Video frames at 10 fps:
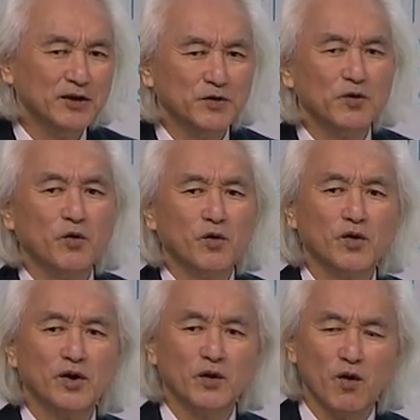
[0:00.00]

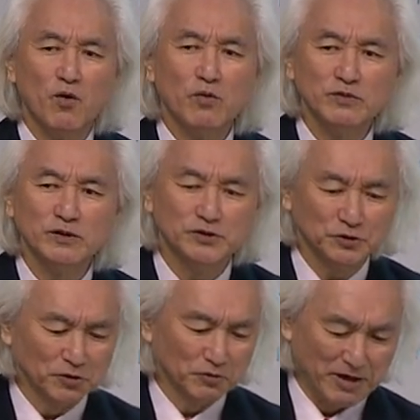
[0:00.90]
your own
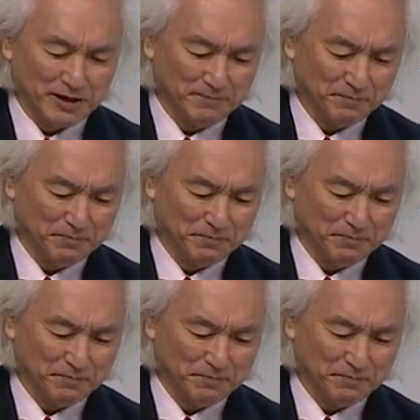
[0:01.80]
jewelry.